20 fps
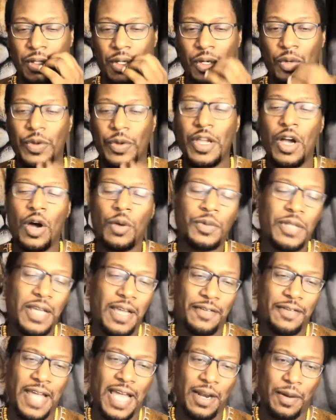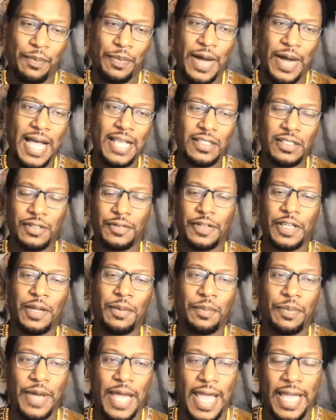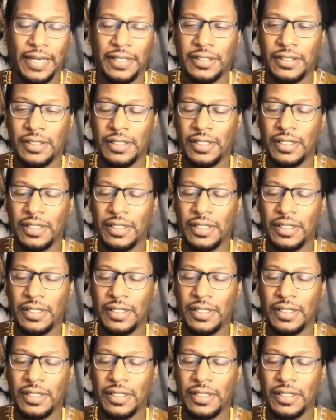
We hope to have had a positive impact